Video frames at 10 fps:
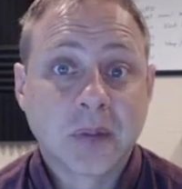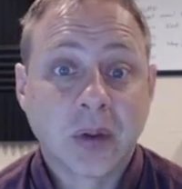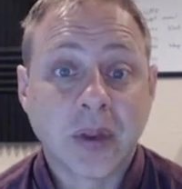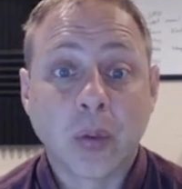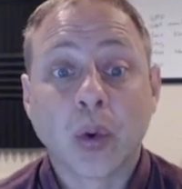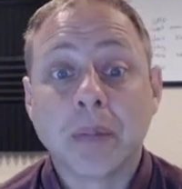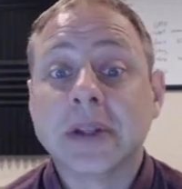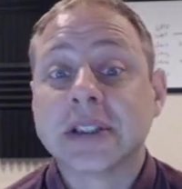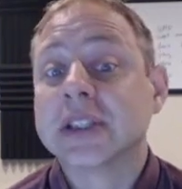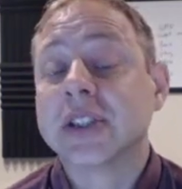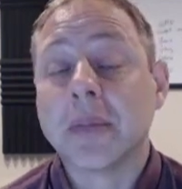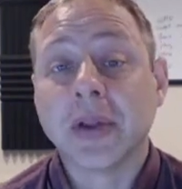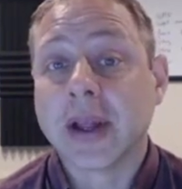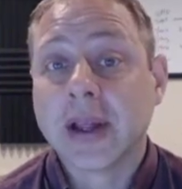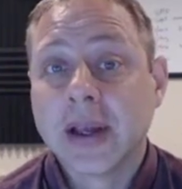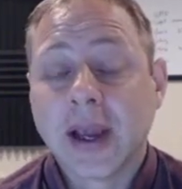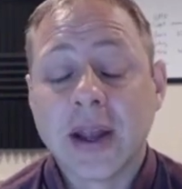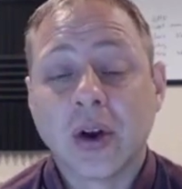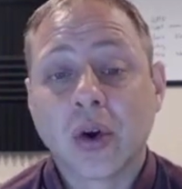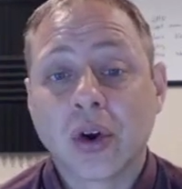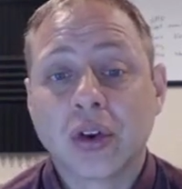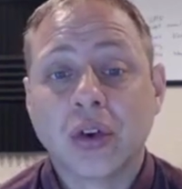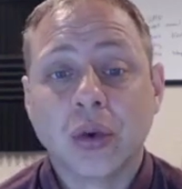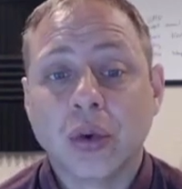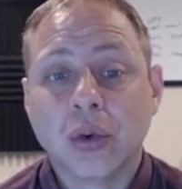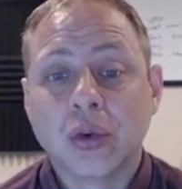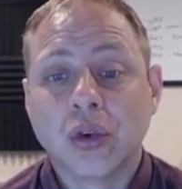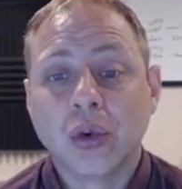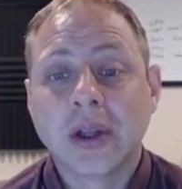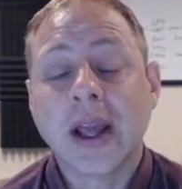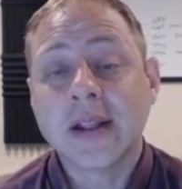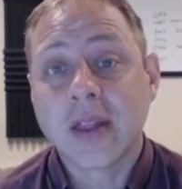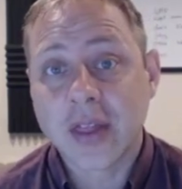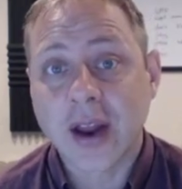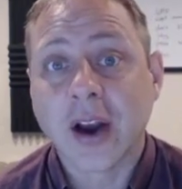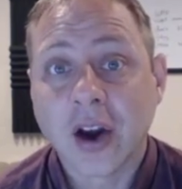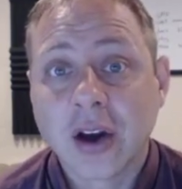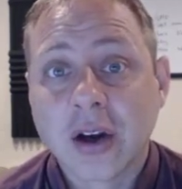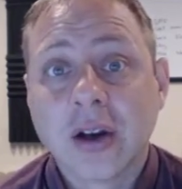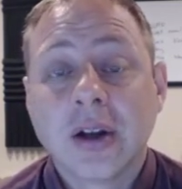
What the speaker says: then we're missing something. And in order to get there,